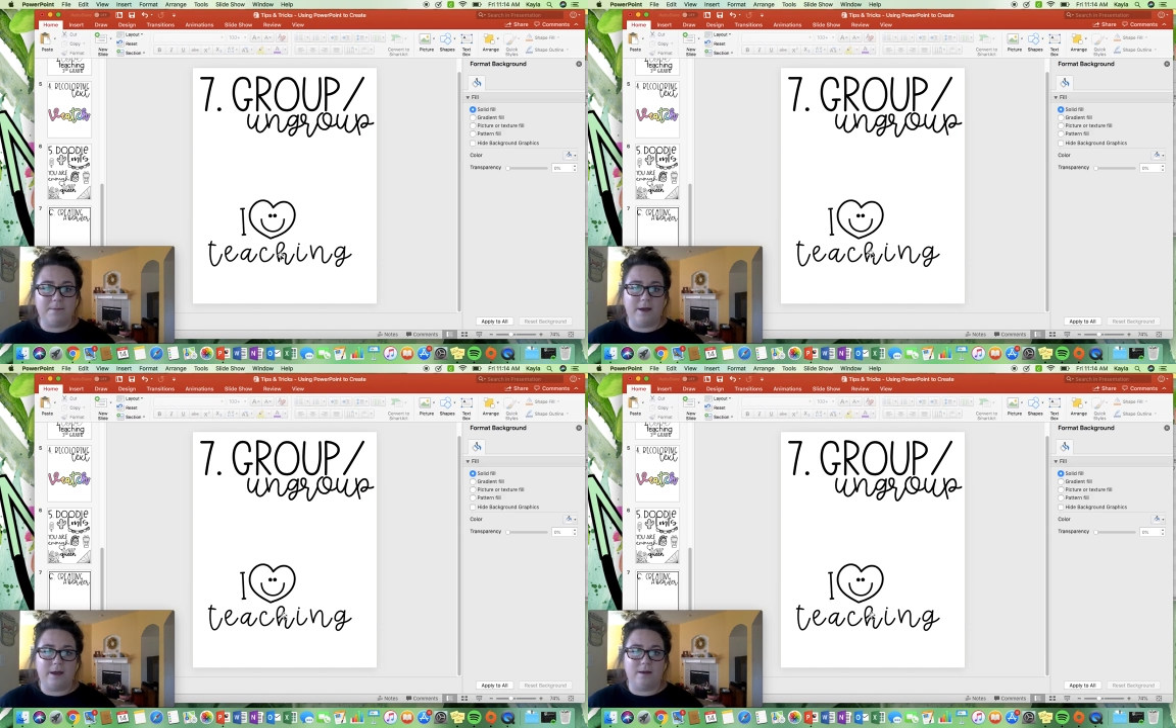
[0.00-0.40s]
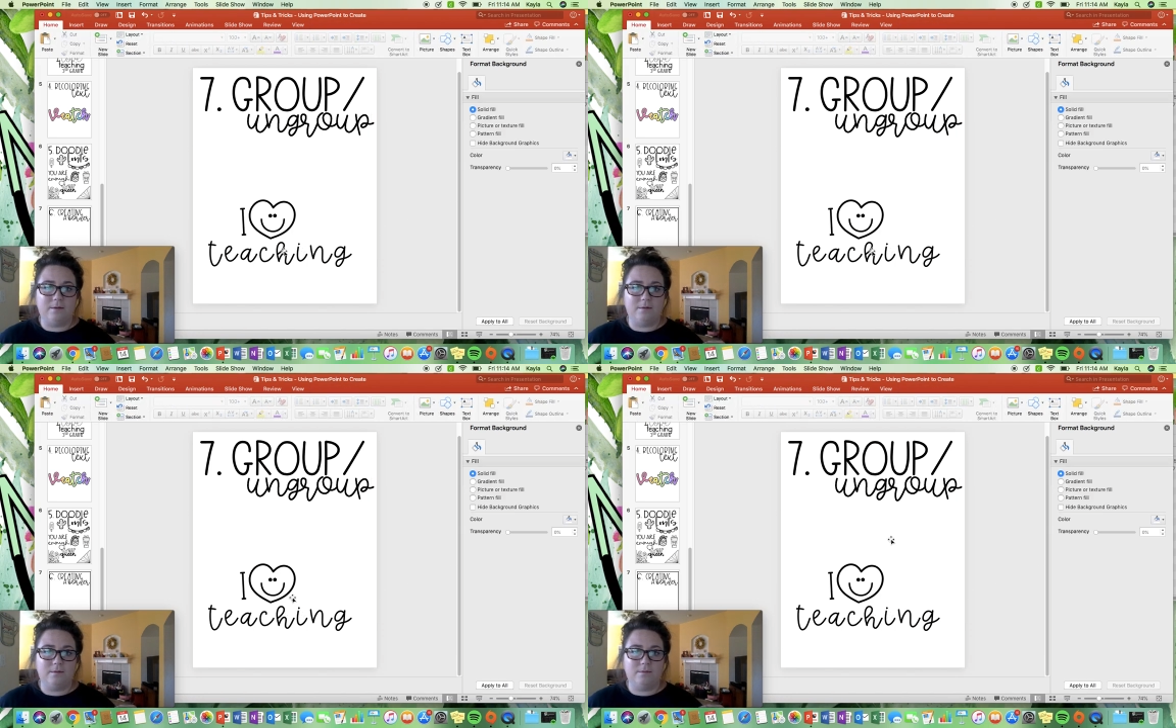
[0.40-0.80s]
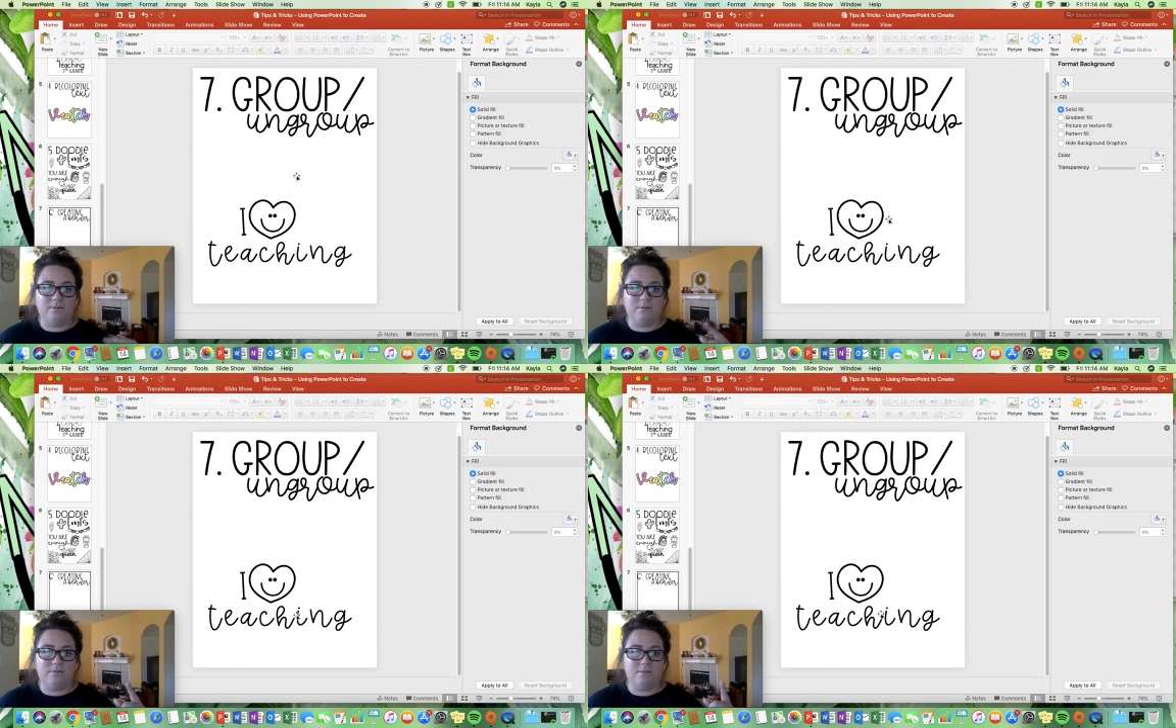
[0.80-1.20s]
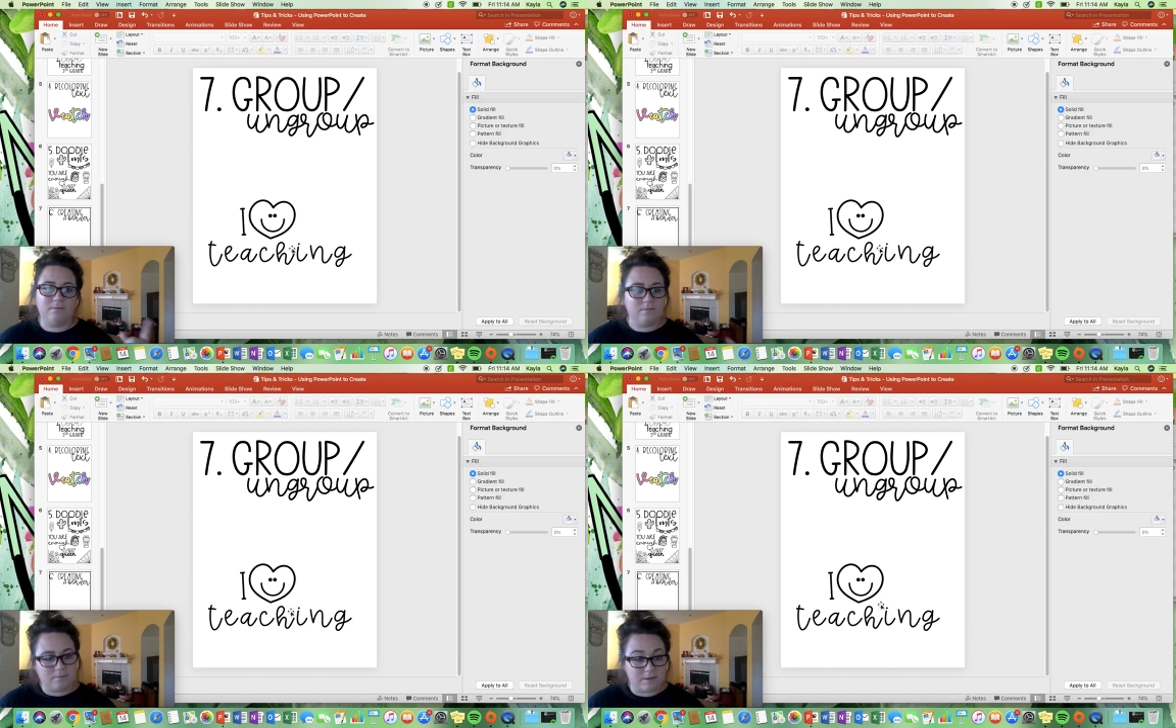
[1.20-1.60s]
but
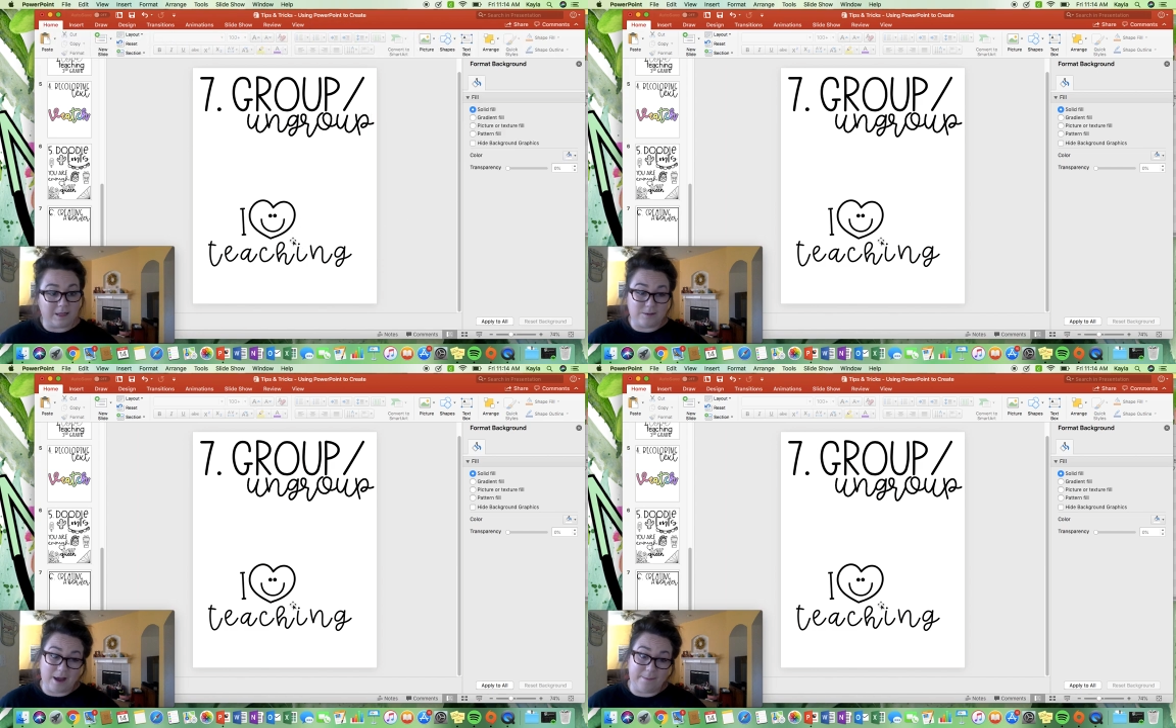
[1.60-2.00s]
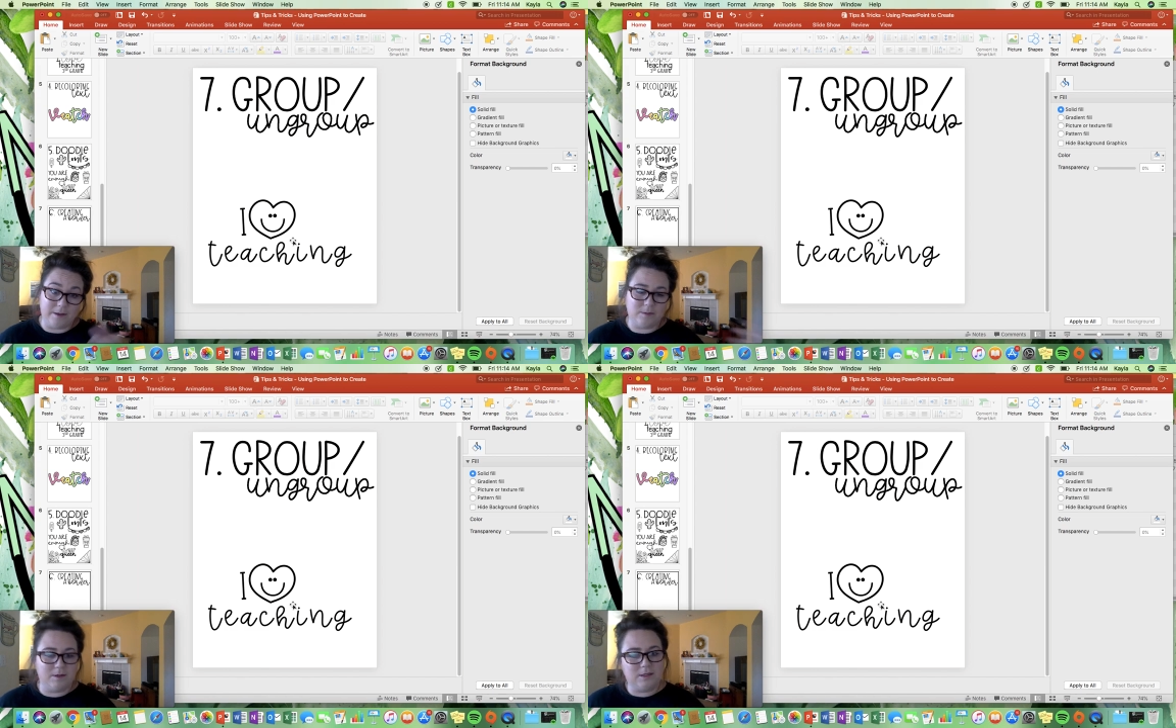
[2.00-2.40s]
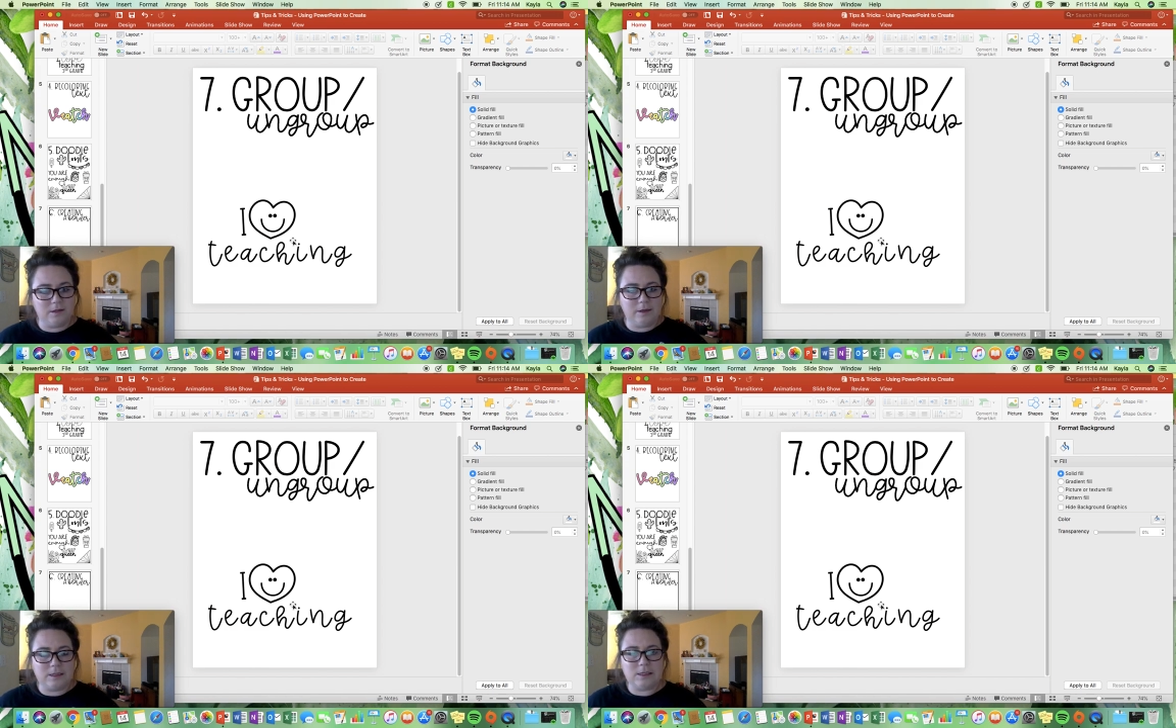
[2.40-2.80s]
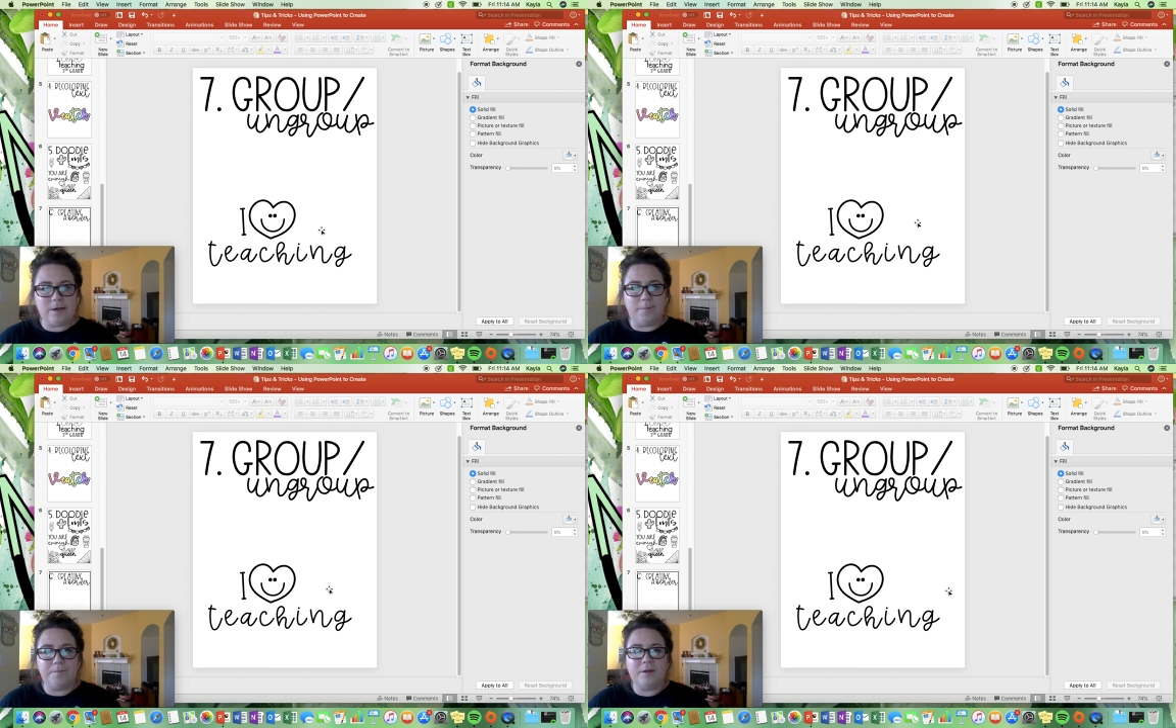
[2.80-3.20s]
that's what happens, but it still looks cute.